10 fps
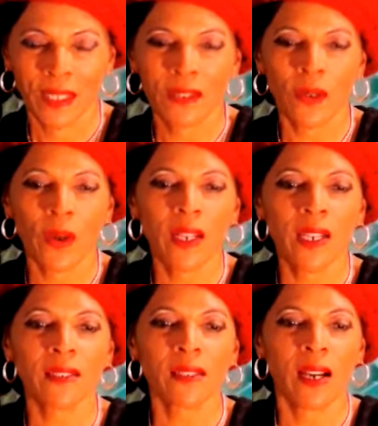So at
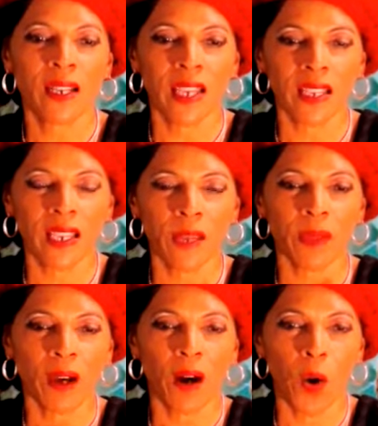least, again, keep
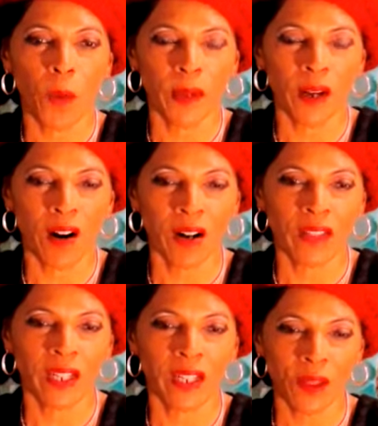the open heart.
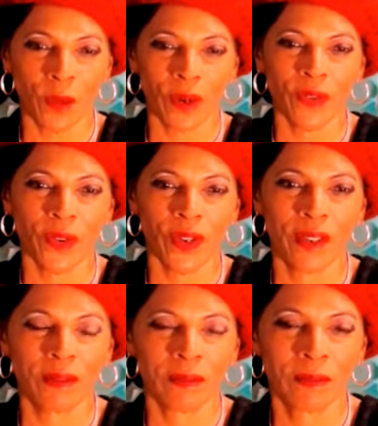They did the work for
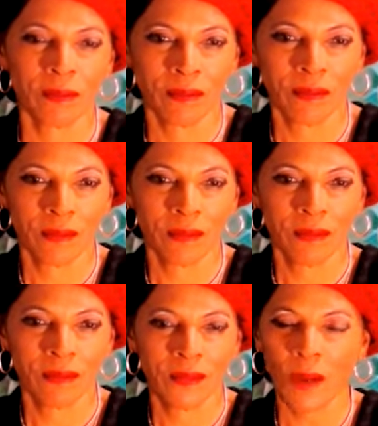you.
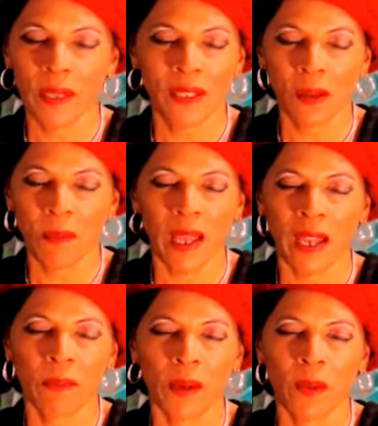Don't be so
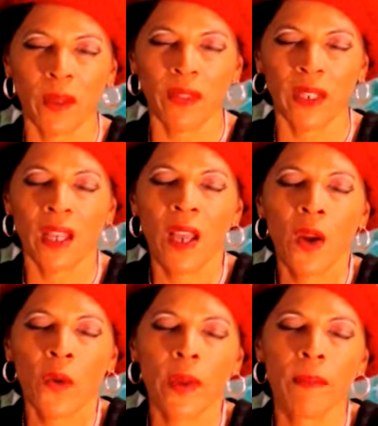mad about what they did.
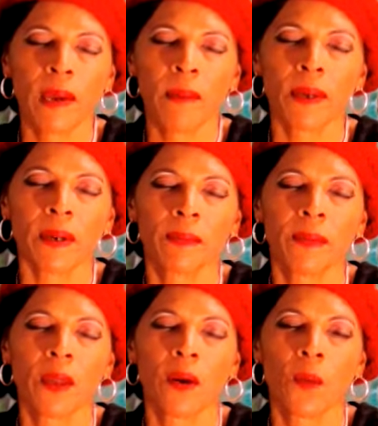Remember,
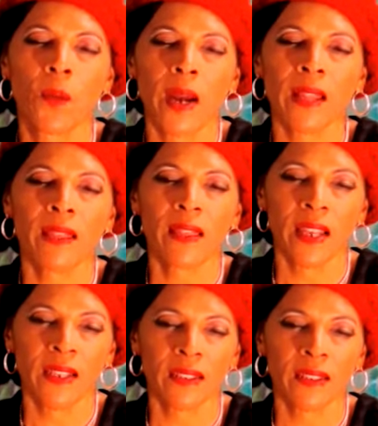what
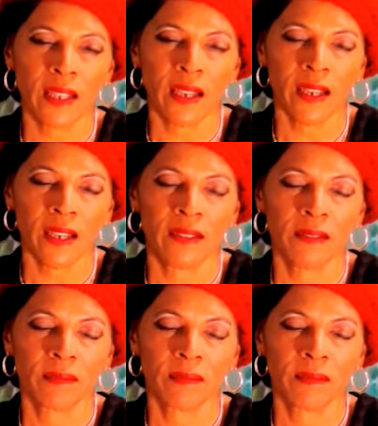they did,